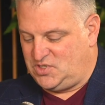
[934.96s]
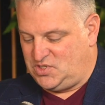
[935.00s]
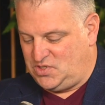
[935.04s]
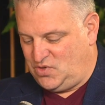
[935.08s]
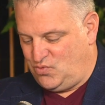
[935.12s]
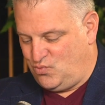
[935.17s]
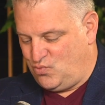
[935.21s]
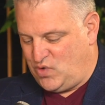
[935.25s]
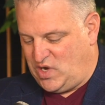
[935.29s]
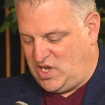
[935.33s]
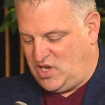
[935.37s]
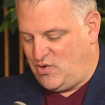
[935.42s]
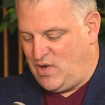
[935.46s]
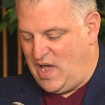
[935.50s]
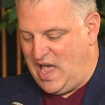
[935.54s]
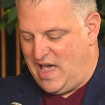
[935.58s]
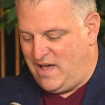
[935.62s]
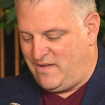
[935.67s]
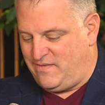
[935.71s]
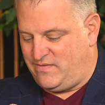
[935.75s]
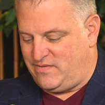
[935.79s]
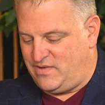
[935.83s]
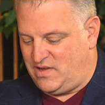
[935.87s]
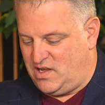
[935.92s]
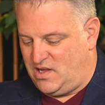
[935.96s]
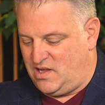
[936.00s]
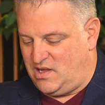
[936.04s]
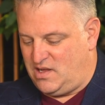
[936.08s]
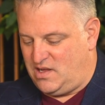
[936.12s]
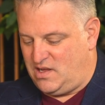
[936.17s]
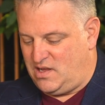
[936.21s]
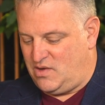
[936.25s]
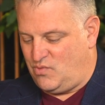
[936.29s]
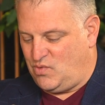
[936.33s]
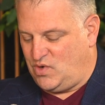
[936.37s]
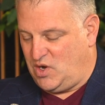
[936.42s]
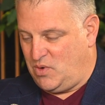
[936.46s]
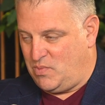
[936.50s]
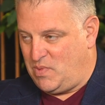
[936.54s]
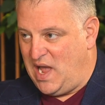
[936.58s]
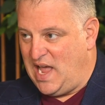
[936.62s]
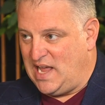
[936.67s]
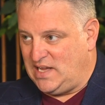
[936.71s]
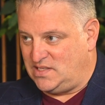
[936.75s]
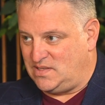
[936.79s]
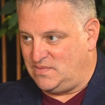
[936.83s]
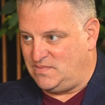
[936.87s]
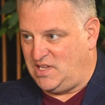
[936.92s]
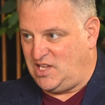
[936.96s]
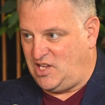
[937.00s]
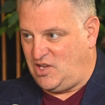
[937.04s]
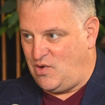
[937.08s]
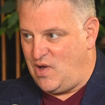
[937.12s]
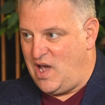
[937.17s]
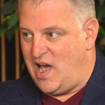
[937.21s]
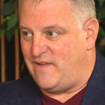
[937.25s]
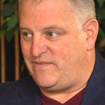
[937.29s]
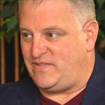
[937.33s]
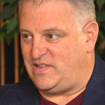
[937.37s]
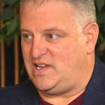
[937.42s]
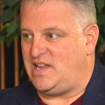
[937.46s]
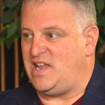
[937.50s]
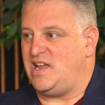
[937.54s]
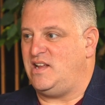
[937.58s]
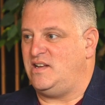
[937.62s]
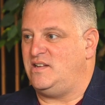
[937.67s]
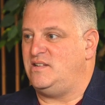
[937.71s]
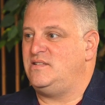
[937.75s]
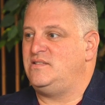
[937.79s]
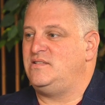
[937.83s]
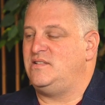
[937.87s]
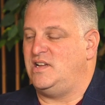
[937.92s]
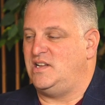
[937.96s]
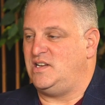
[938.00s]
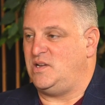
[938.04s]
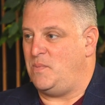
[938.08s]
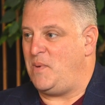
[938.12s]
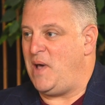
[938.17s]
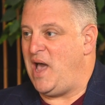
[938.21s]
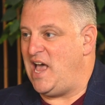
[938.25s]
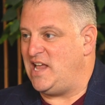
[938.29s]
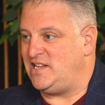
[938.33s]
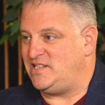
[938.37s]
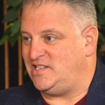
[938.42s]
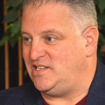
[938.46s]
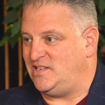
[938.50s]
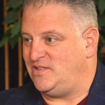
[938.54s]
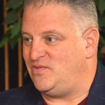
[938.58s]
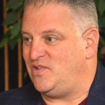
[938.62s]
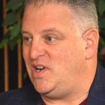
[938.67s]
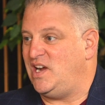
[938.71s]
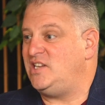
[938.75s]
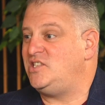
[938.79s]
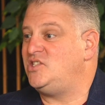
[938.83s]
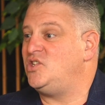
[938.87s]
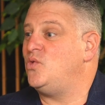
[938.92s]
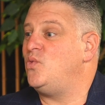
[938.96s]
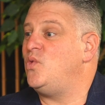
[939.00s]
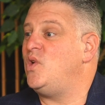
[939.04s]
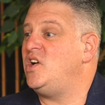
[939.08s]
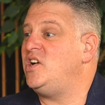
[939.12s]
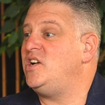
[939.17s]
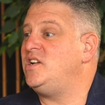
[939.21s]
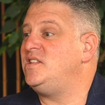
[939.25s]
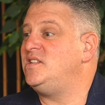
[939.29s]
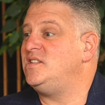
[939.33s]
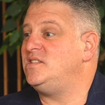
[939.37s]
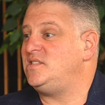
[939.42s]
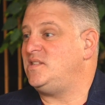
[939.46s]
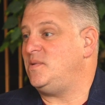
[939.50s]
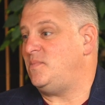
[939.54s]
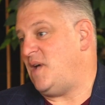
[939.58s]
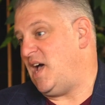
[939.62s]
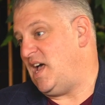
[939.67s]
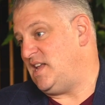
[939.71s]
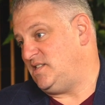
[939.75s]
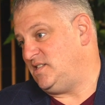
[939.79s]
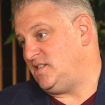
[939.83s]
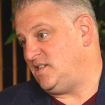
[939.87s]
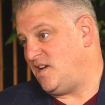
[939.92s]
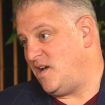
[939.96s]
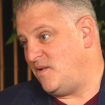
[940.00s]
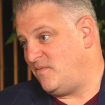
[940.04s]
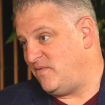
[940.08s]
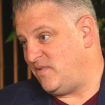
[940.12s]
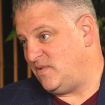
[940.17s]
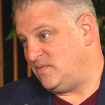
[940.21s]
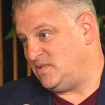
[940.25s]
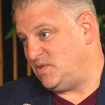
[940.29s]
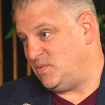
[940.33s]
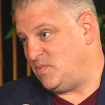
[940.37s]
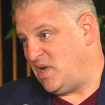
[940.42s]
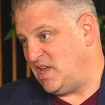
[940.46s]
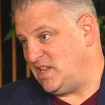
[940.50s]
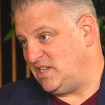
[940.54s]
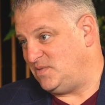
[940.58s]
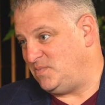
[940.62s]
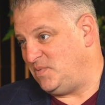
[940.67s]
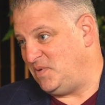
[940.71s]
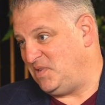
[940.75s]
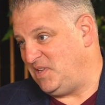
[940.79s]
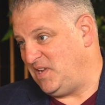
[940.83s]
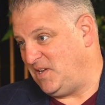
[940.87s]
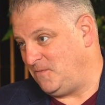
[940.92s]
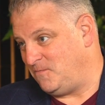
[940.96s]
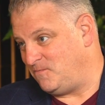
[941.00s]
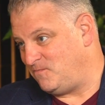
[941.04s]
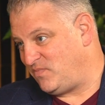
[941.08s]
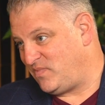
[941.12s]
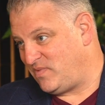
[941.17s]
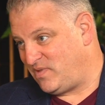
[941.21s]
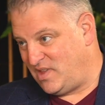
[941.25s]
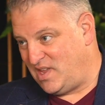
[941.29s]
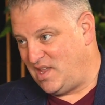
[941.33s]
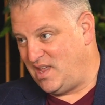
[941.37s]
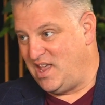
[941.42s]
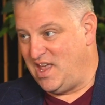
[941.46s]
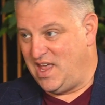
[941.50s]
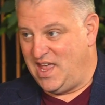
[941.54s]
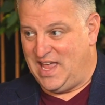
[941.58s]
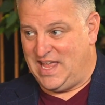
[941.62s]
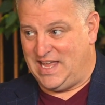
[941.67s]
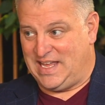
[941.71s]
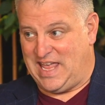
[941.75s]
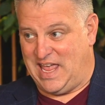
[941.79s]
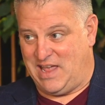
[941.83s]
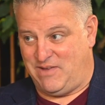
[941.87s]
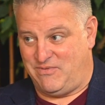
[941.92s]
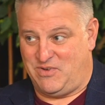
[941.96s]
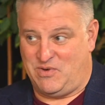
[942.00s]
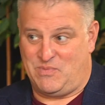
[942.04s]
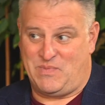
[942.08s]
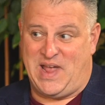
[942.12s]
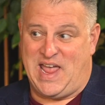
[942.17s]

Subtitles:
when you're buying something, you have to get a deposit, right? So where did this deposit come from to buy this building? It came from my